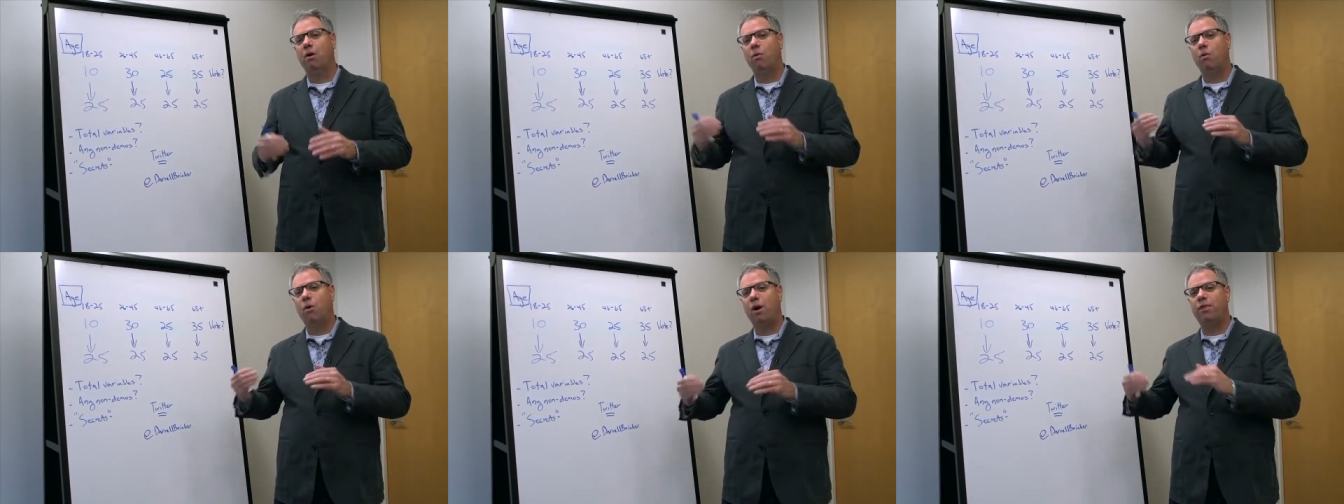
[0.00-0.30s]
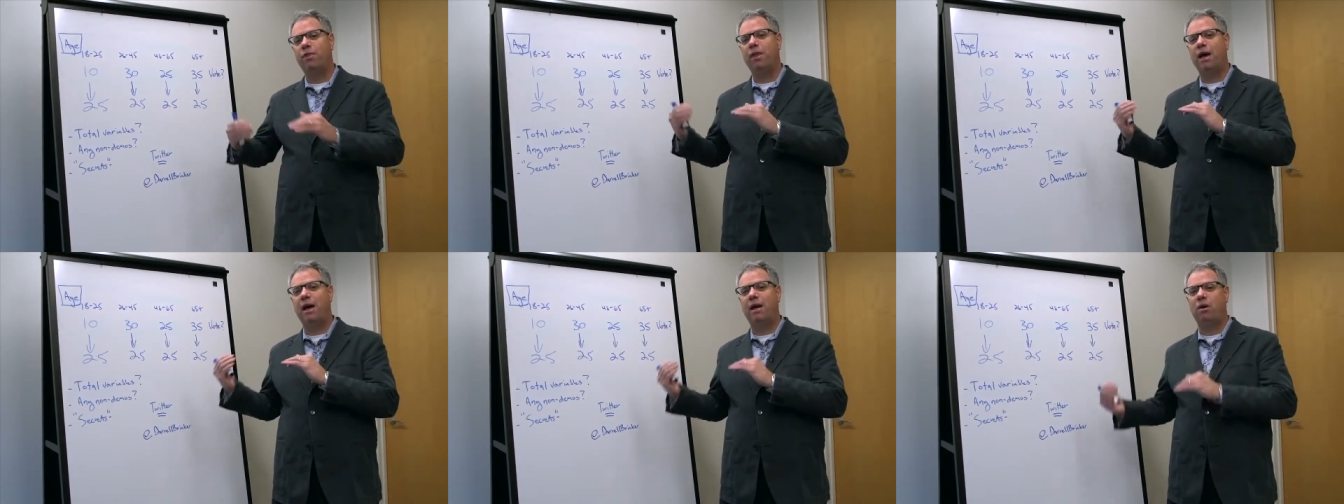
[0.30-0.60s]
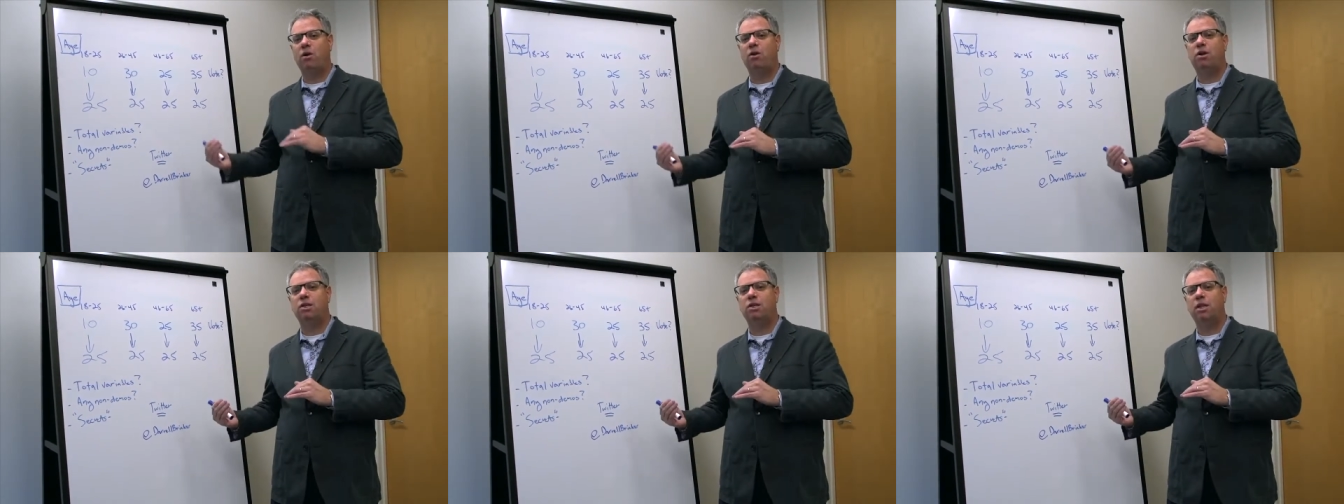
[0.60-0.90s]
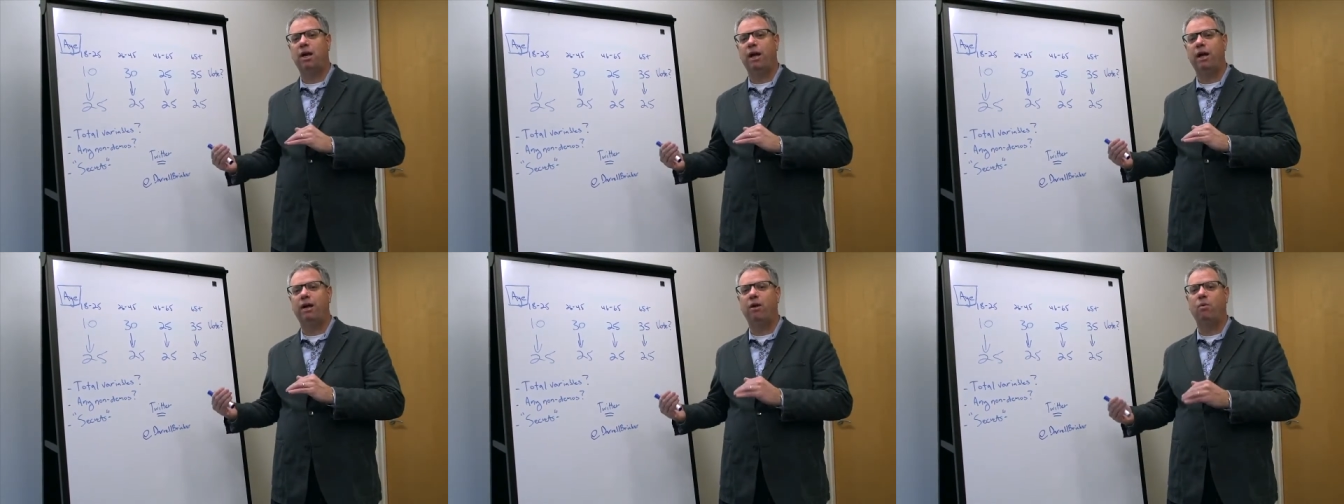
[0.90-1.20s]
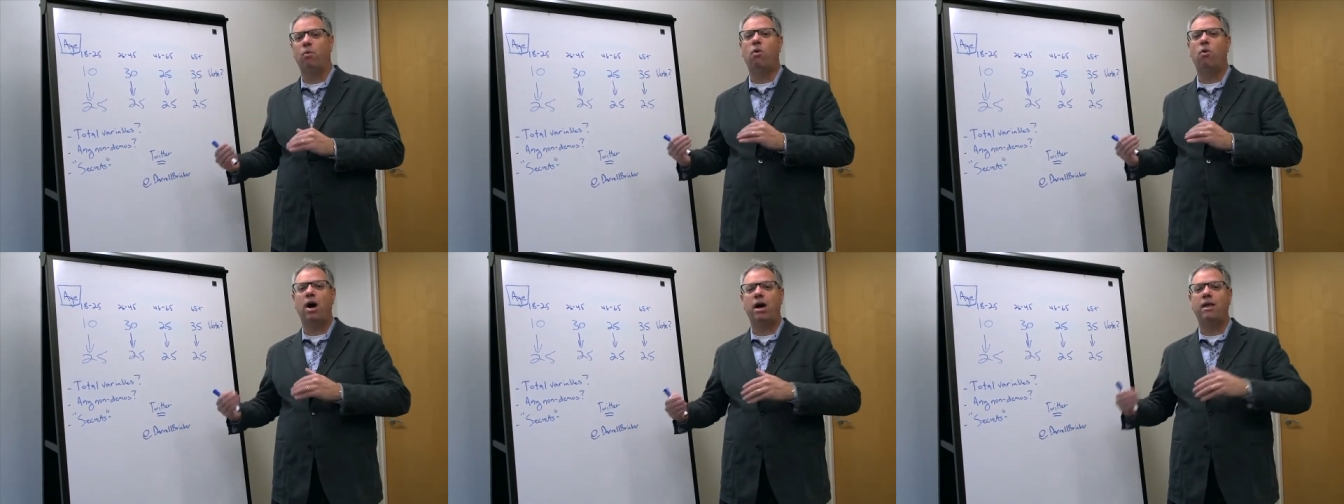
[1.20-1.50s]
what that looks like
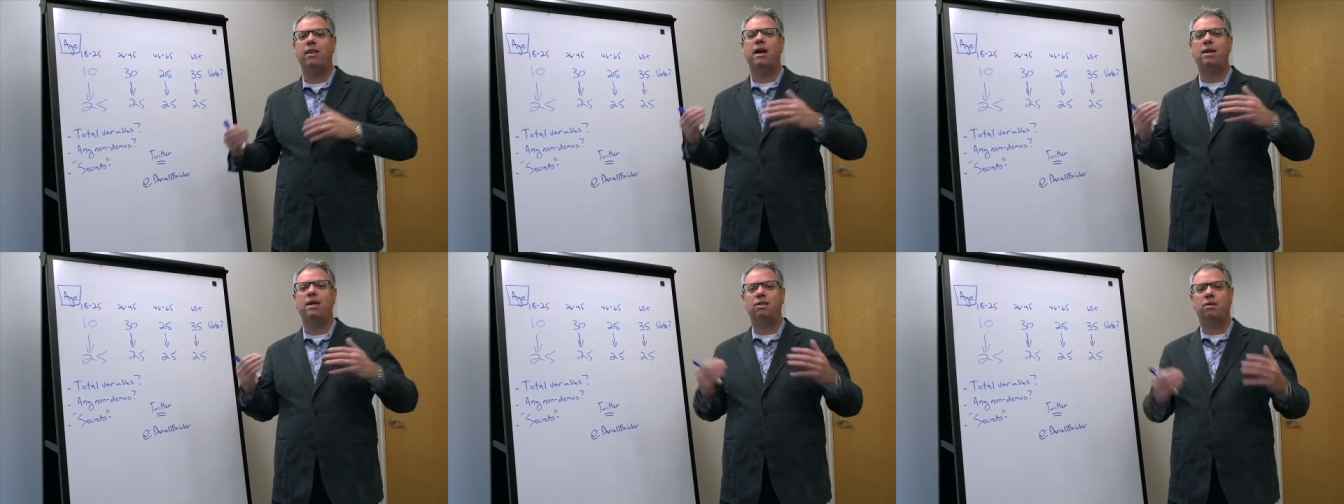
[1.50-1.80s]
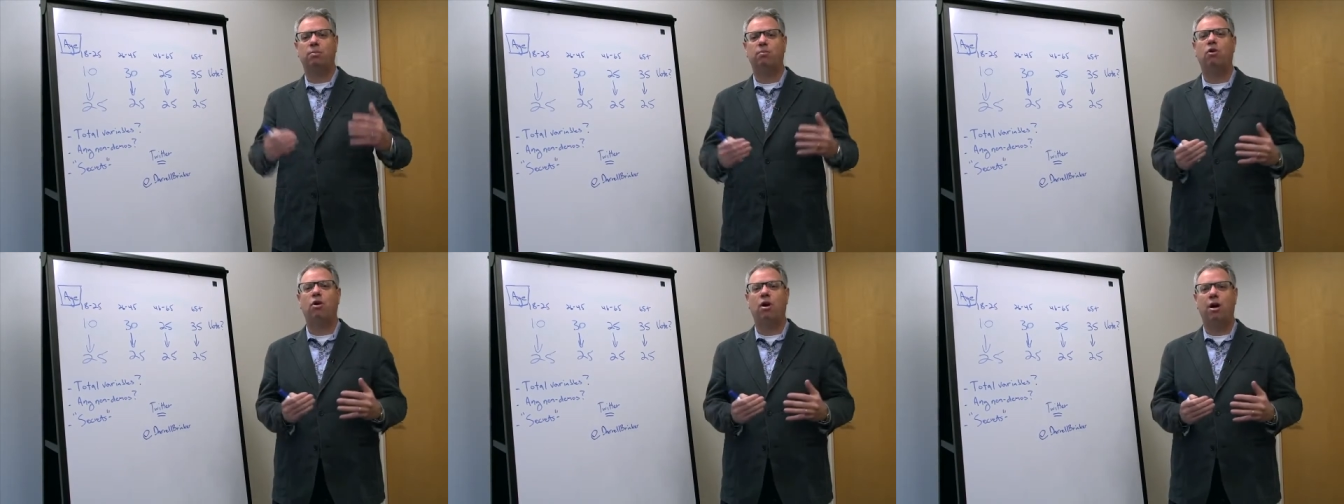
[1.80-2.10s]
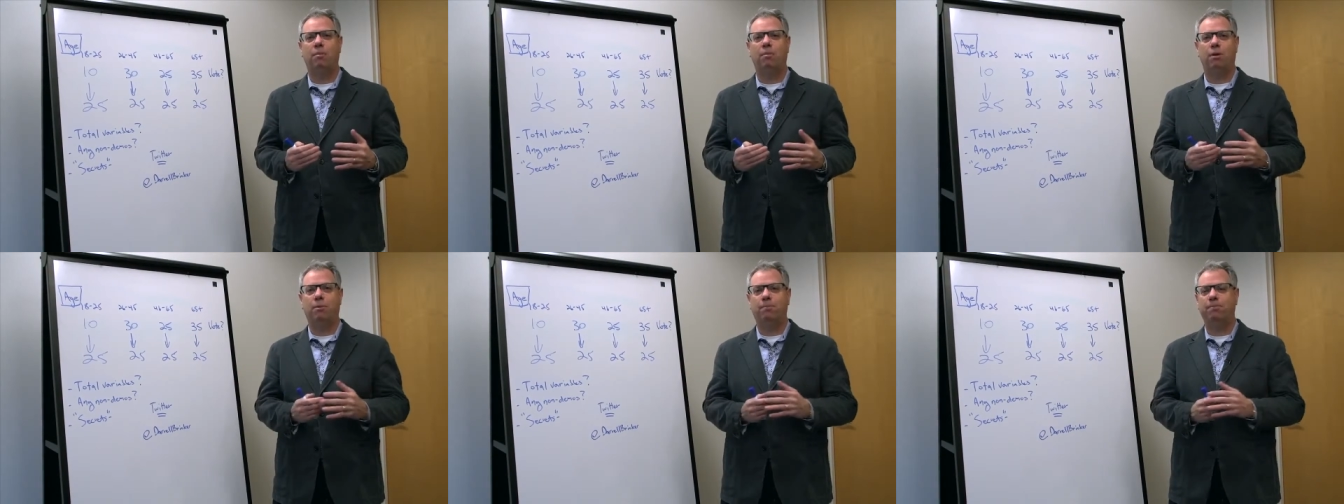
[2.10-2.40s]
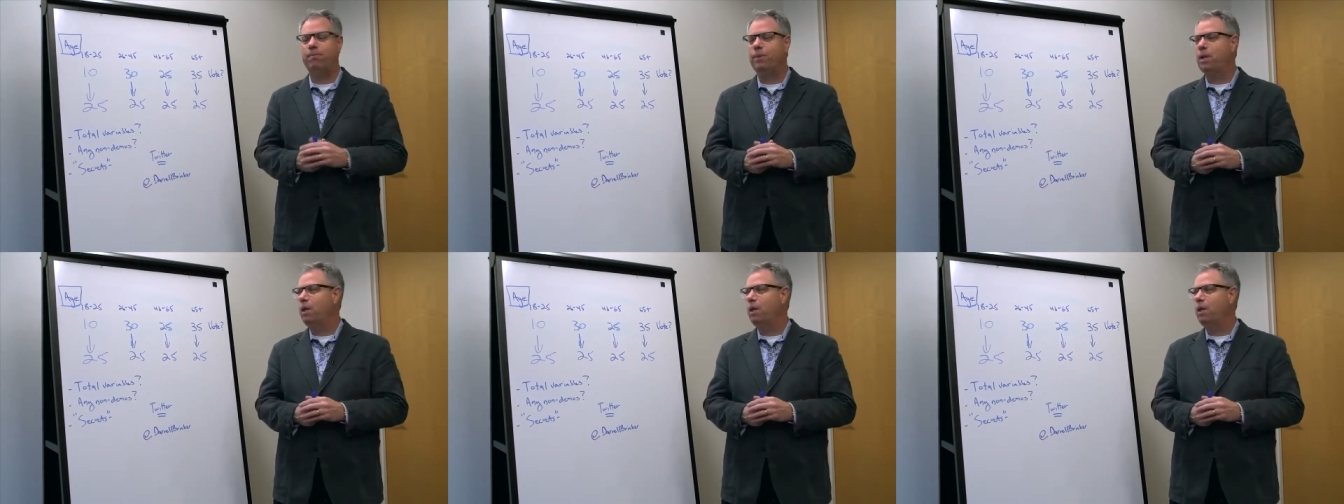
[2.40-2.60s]
and why that's a problem